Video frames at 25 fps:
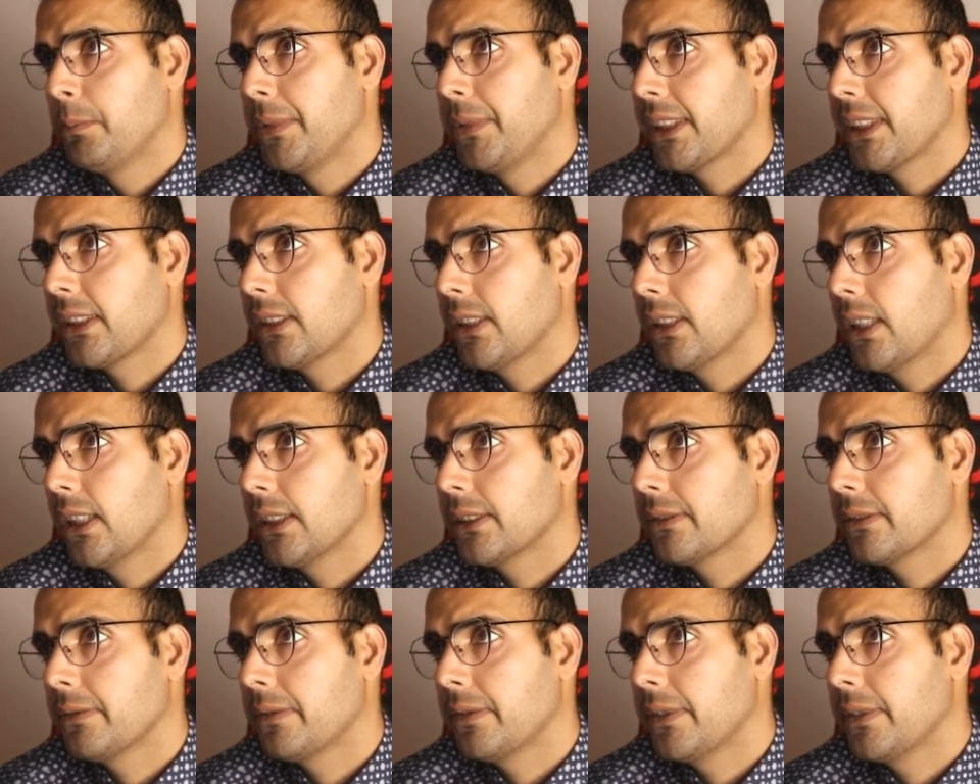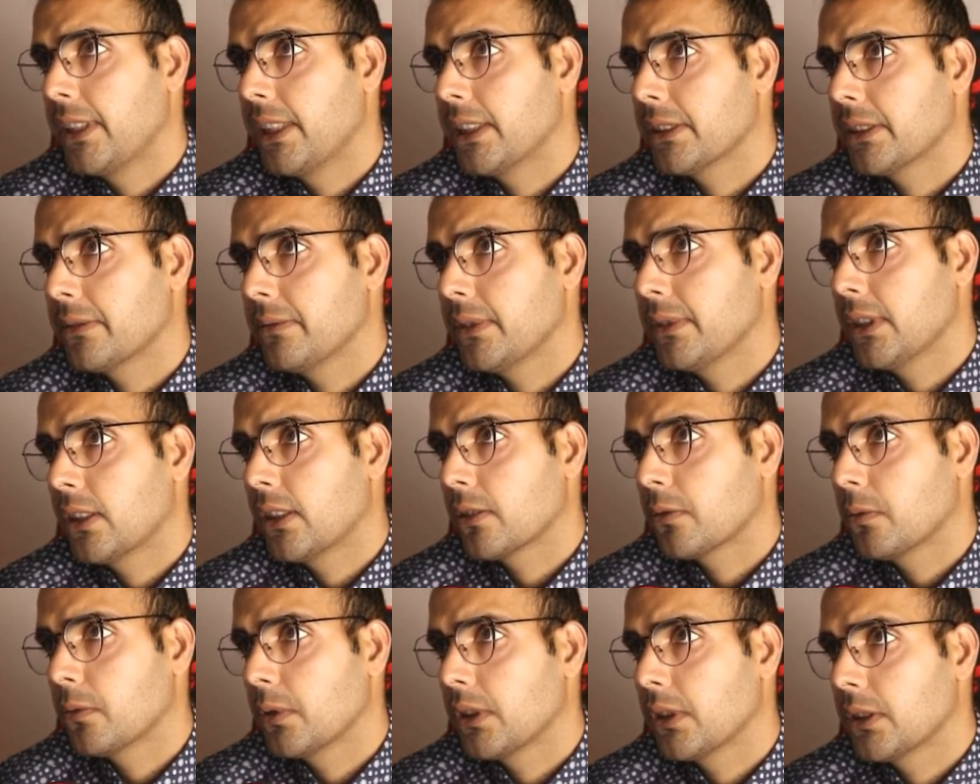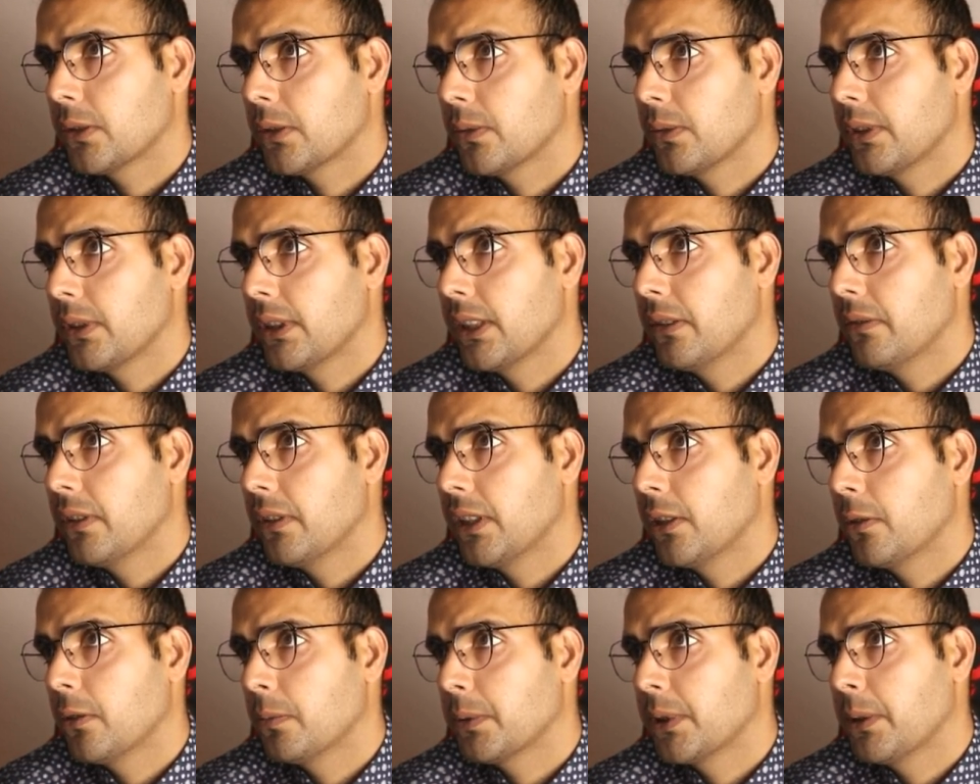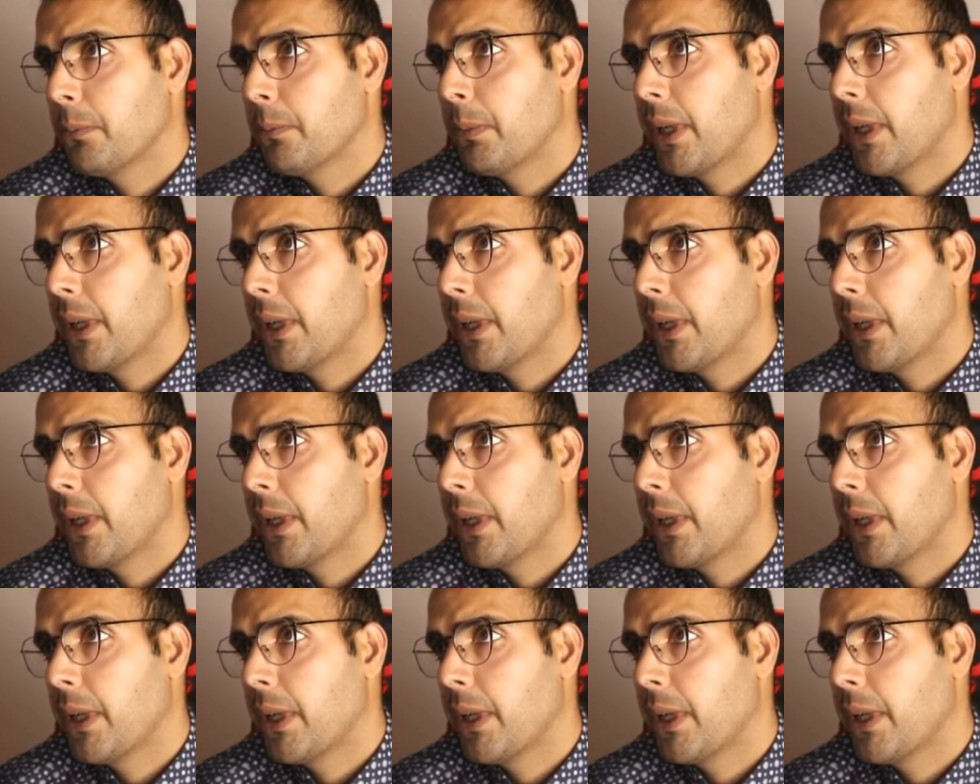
because first we are going to develop the